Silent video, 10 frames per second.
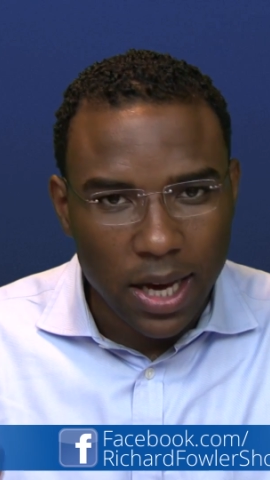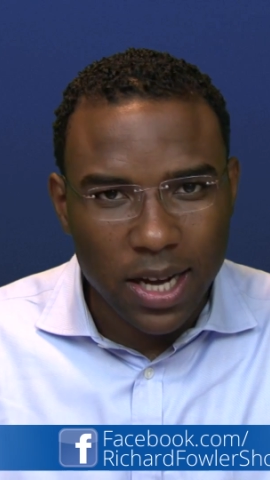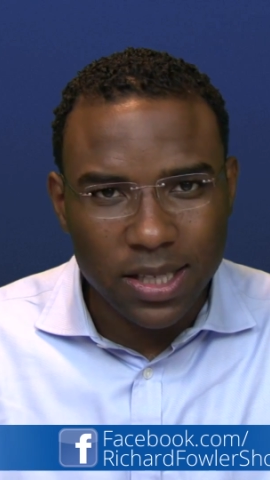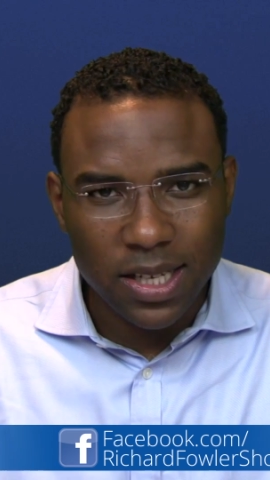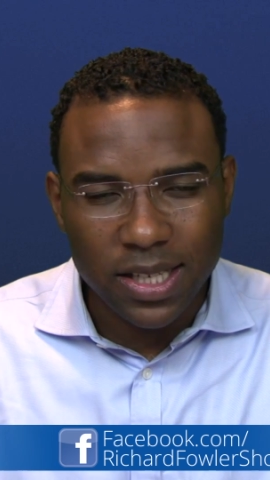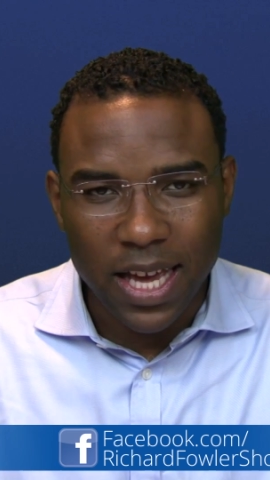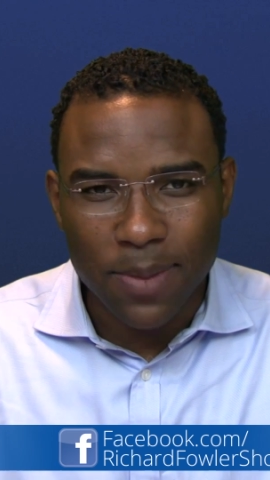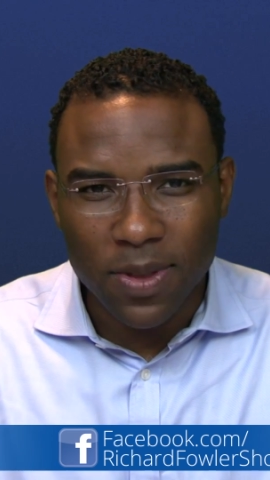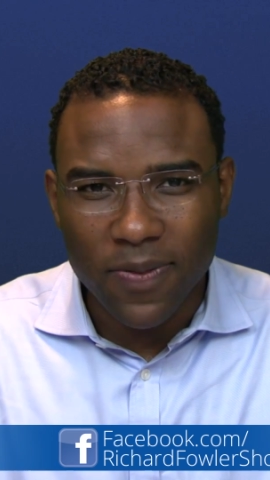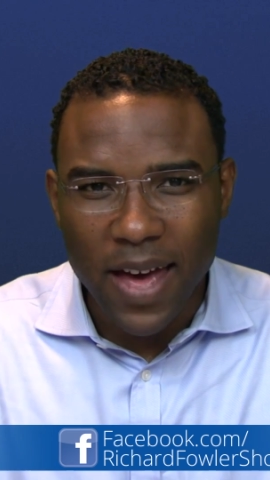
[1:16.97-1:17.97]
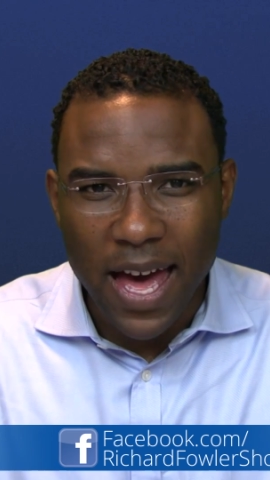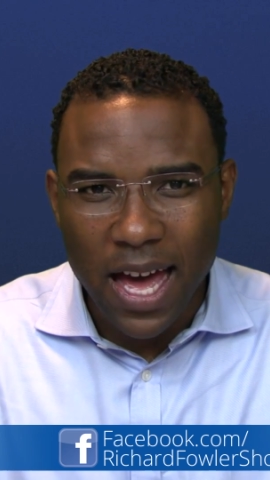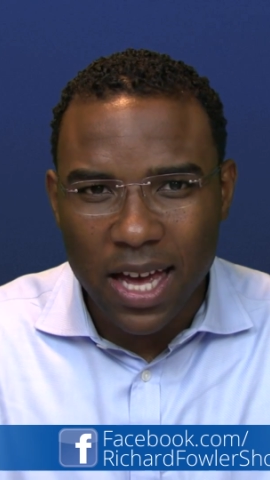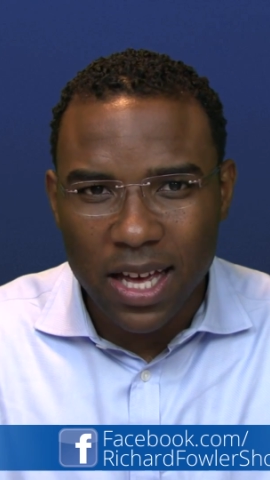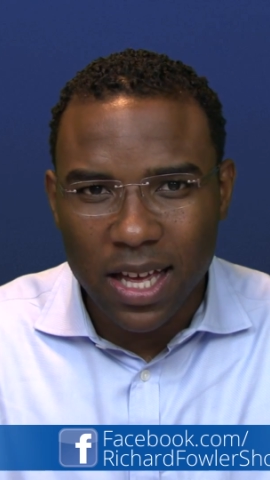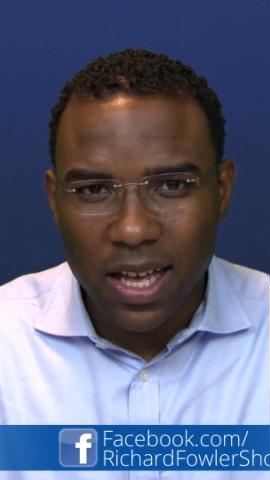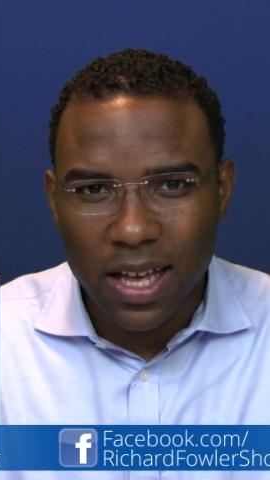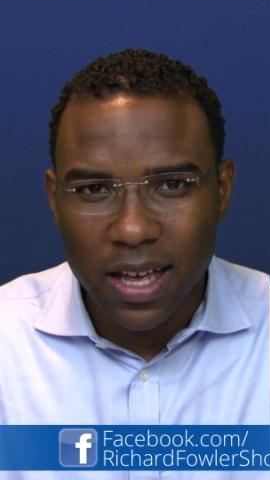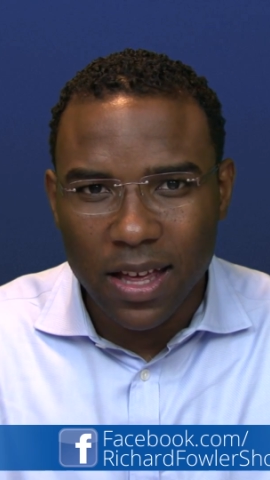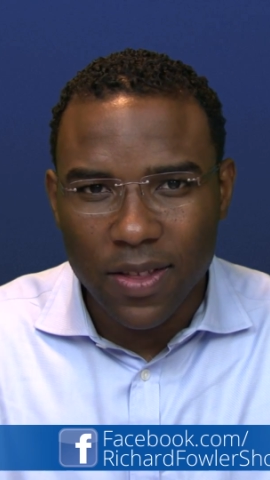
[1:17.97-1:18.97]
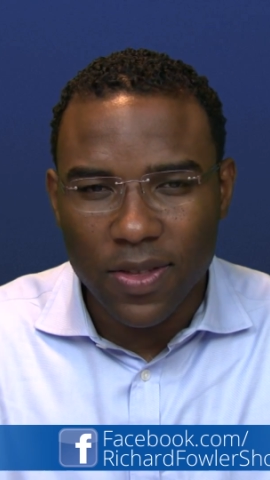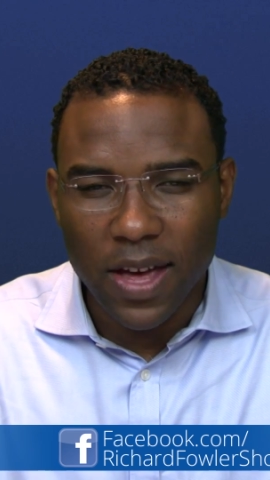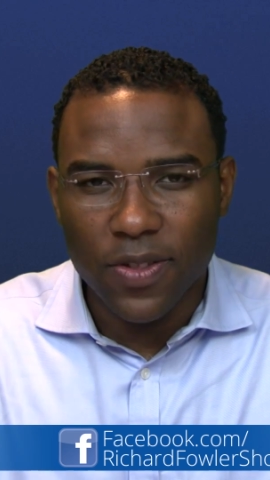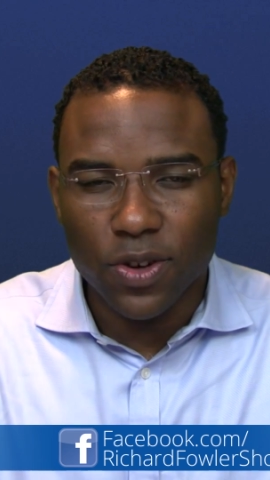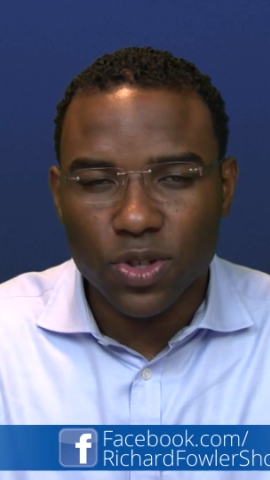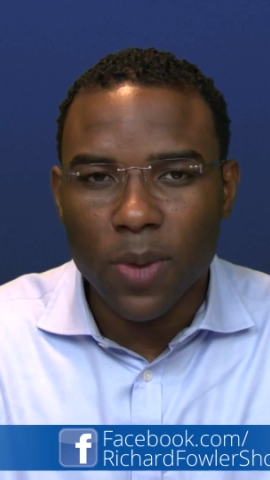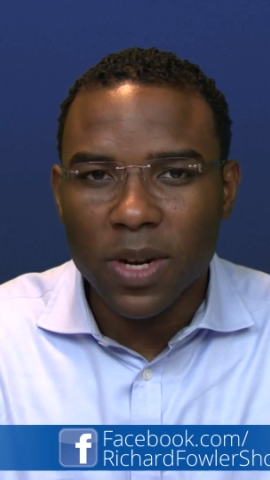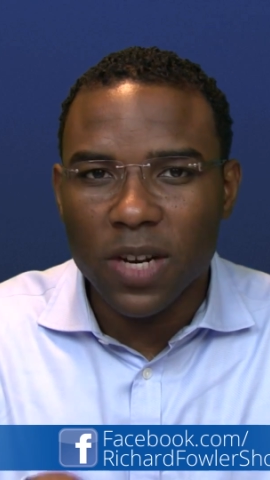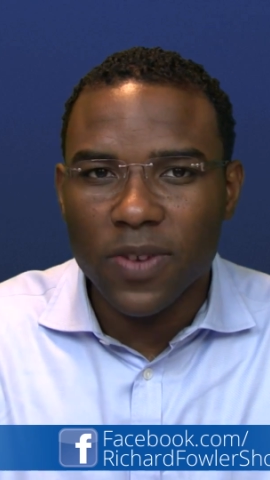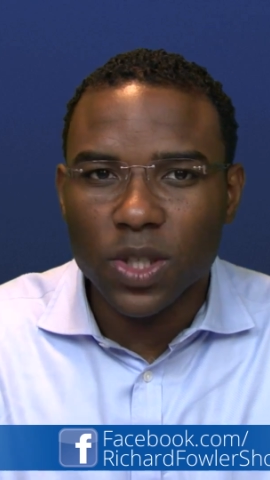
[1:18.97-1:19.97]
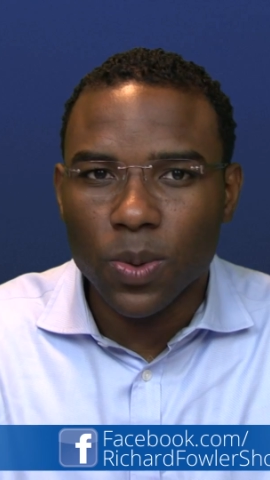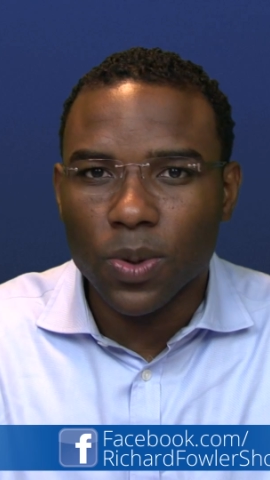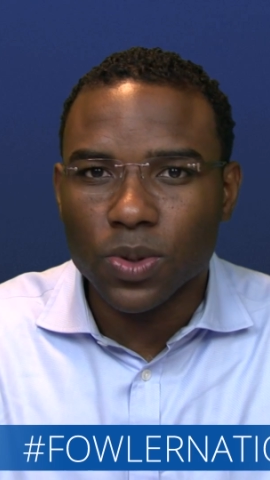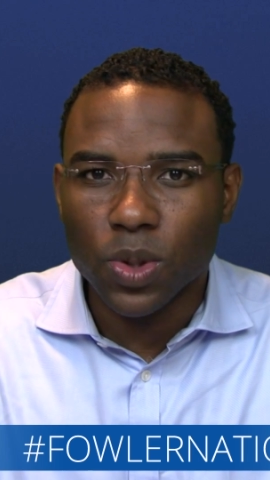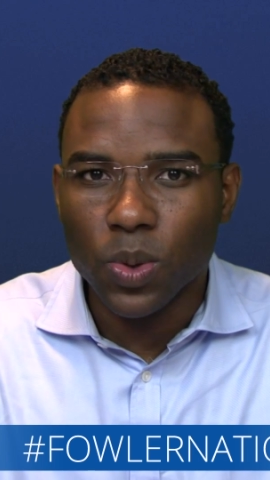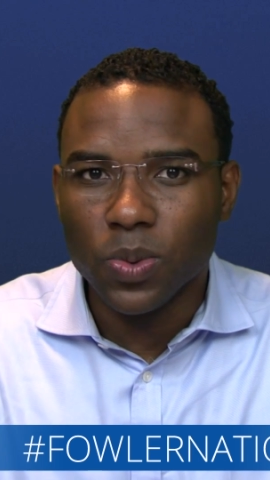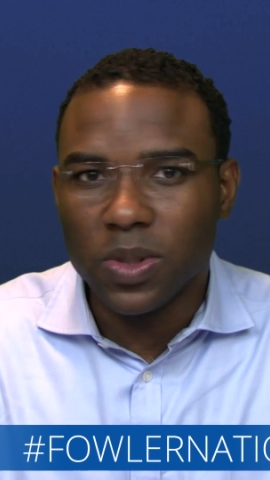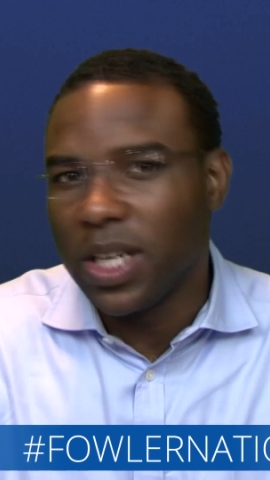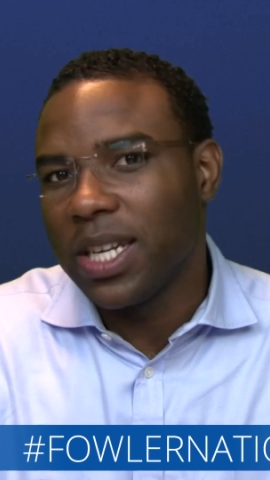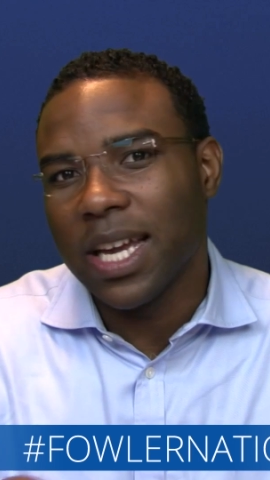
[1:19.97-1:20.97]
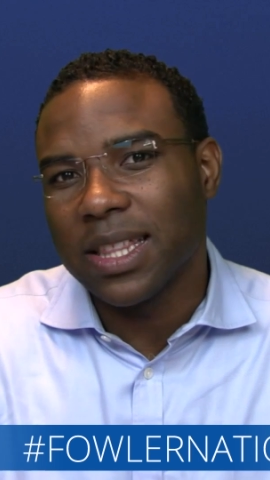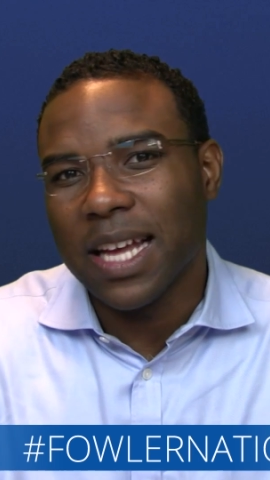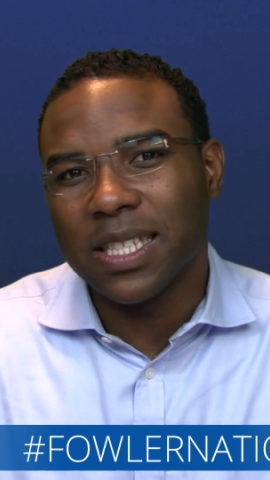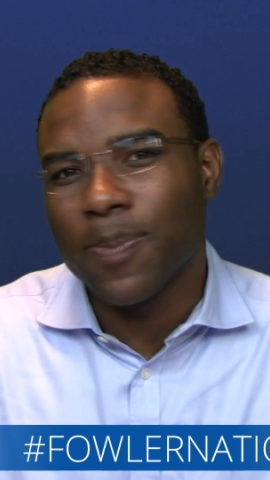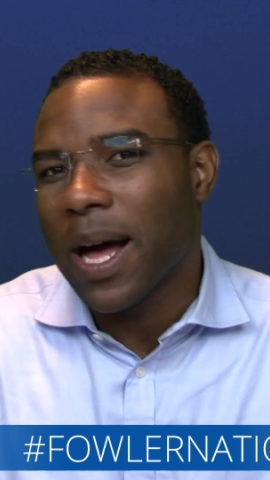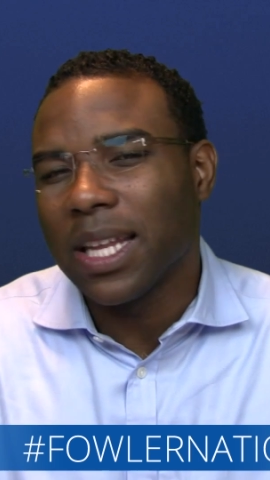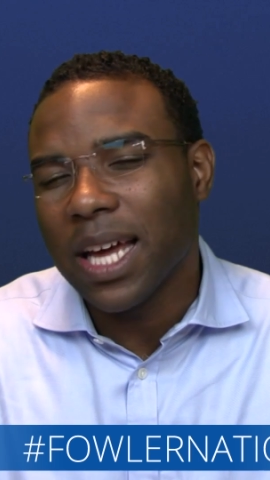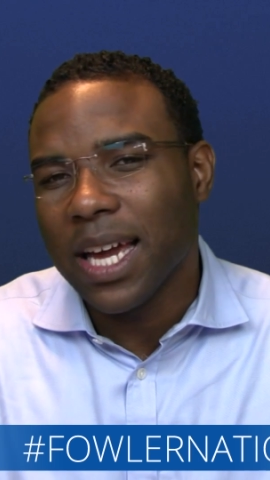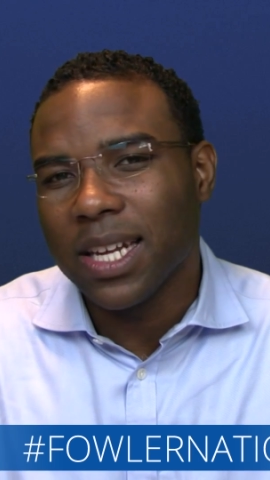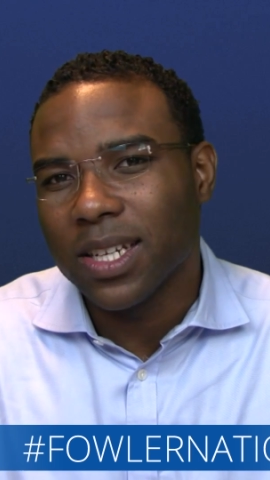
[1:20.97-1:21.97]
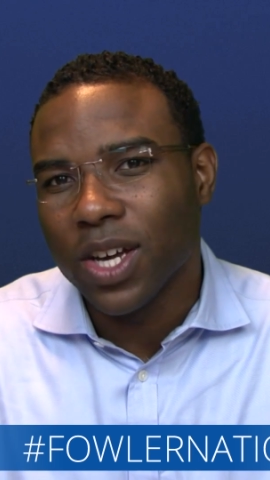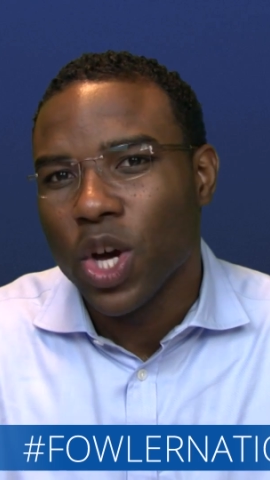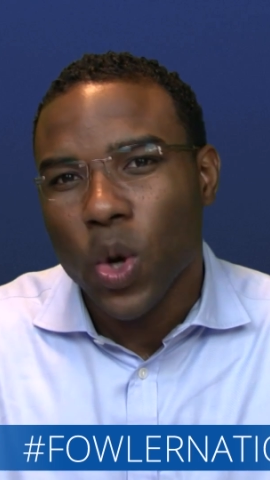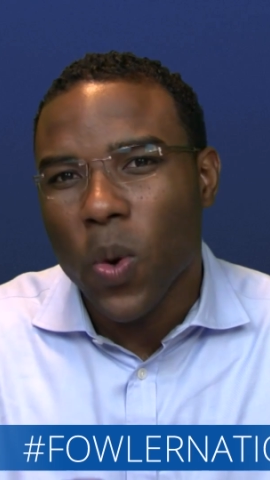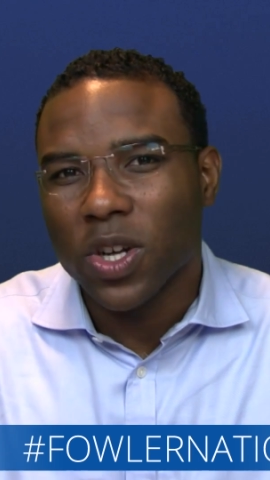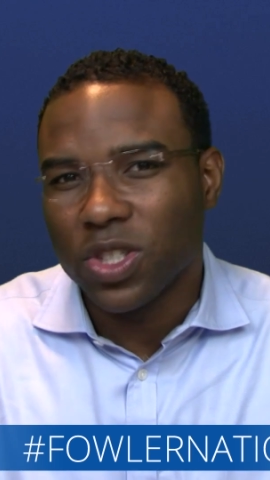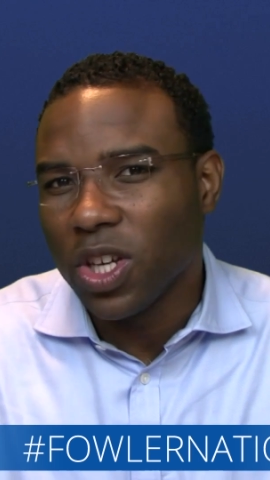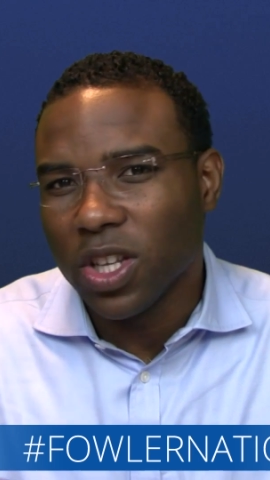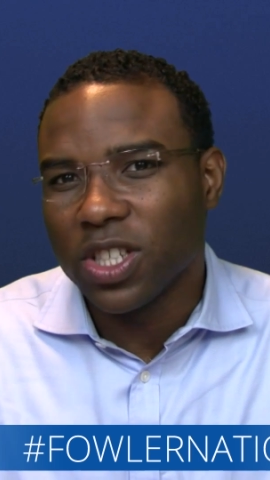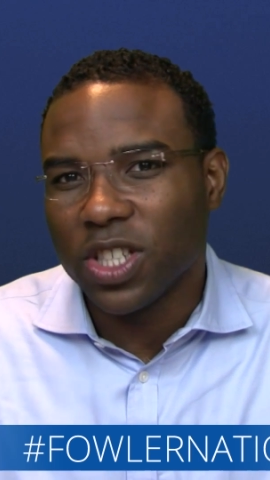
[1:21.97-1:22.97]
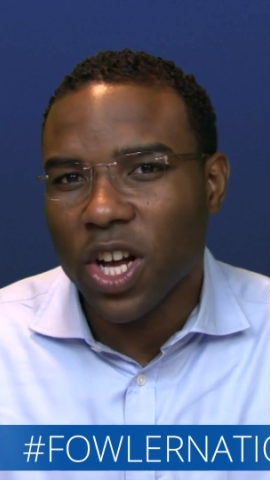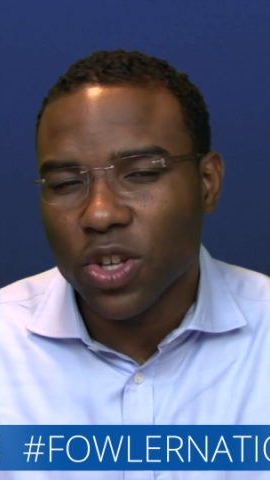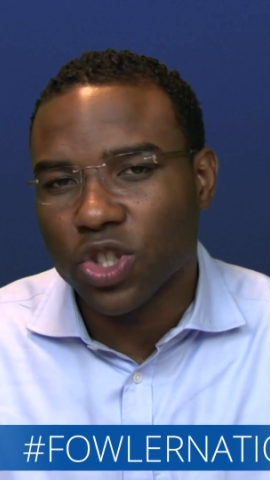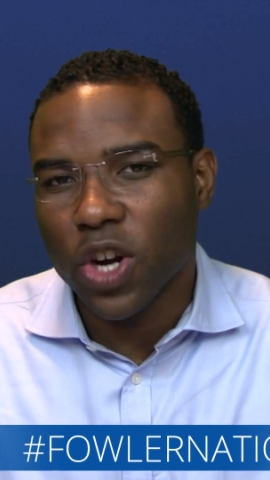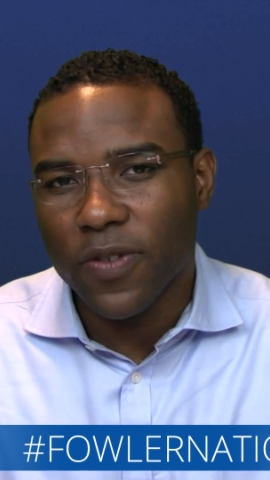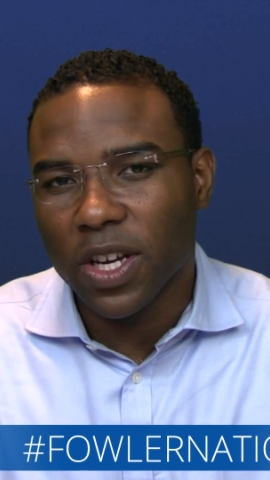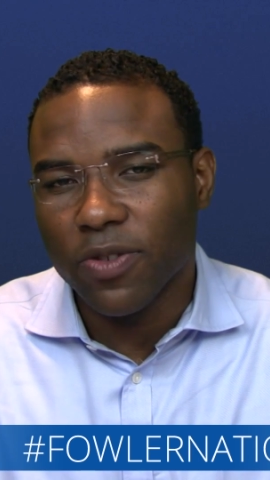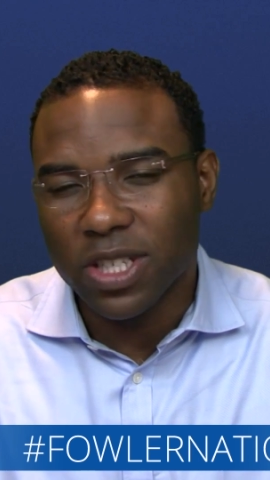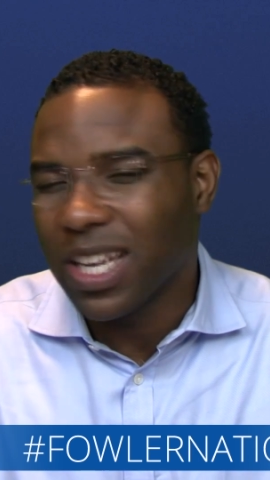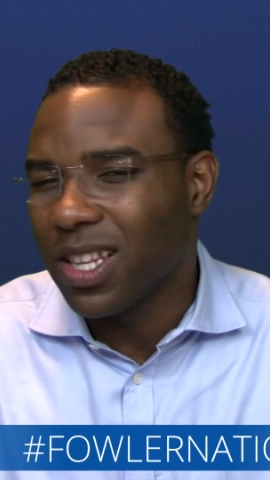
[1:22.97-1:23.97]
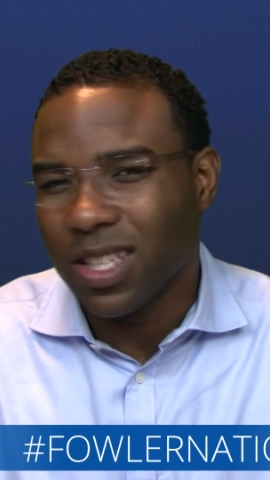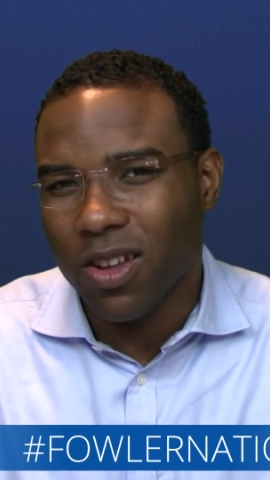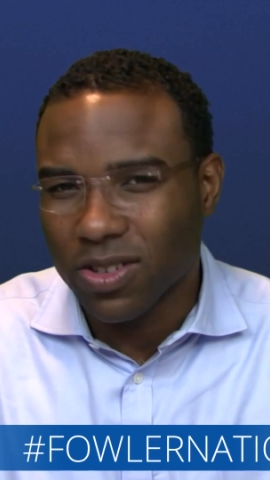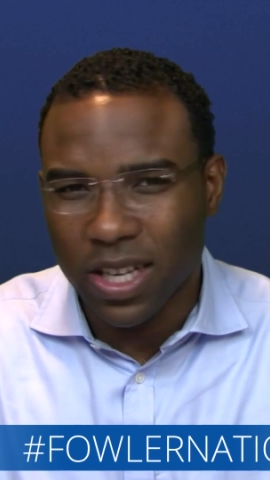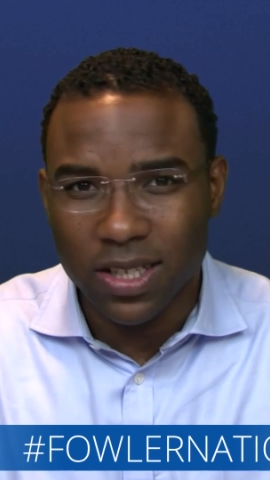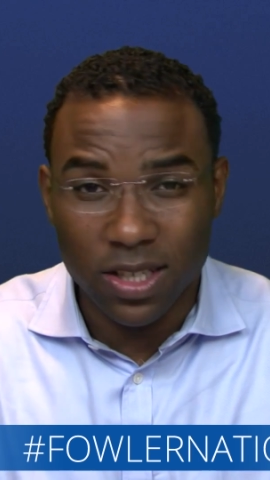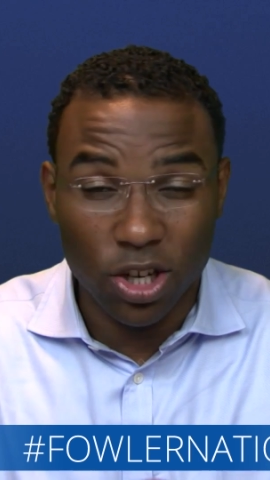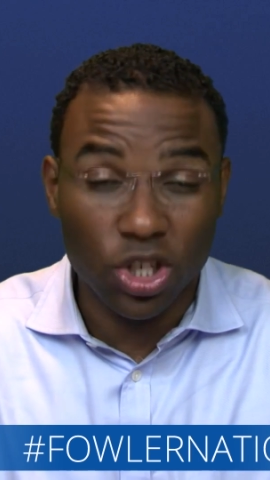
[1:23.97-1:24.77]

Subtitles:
it doesn't escape the fact that there's so many individuals who didn't get that spotlight who are still in jail serving ridiculously long sentences.